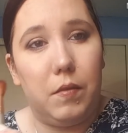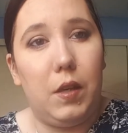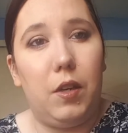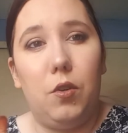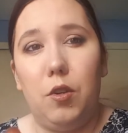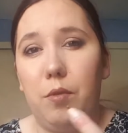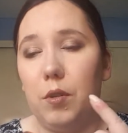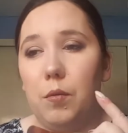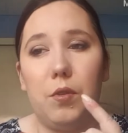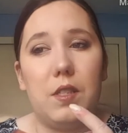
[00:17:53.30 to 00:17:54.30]
Now I know you
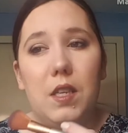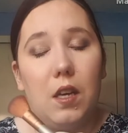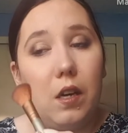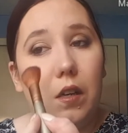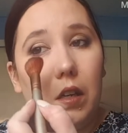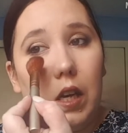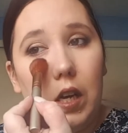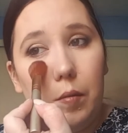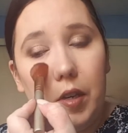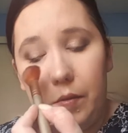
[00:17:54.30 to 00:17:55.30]
probably won't see that on
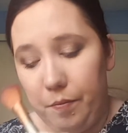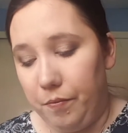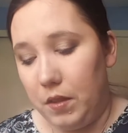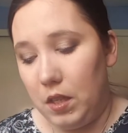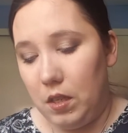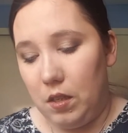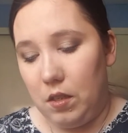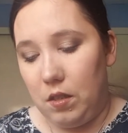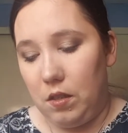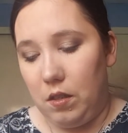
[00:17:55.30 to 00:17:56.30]
camera,
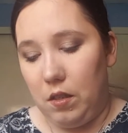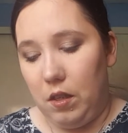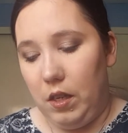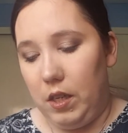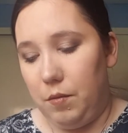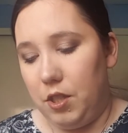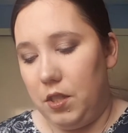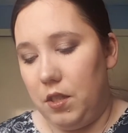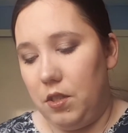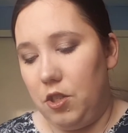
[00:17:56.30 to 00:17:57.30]
and I'm
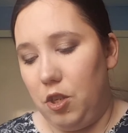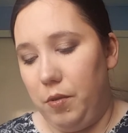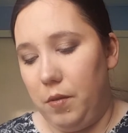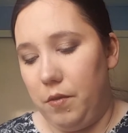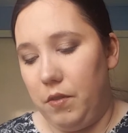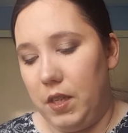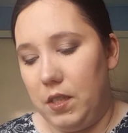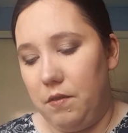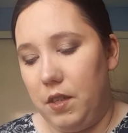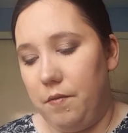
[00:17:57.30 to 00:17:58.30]
just scooping up the
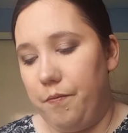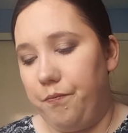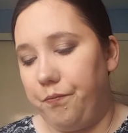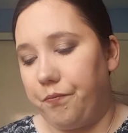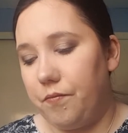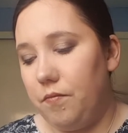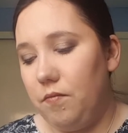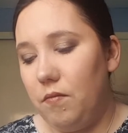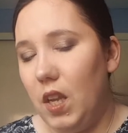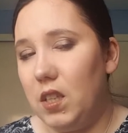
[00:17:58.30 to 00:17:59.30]
rest of it
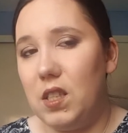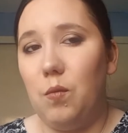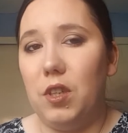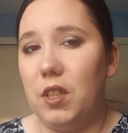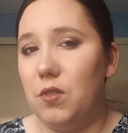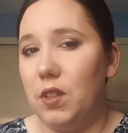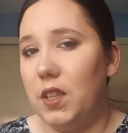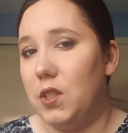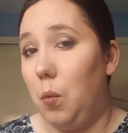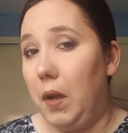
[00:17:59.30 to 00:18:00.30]
because I'm one I don't
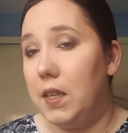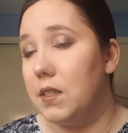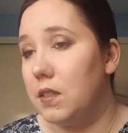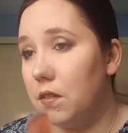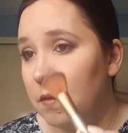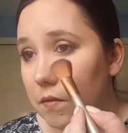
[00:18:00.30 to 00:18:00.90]
like to waste.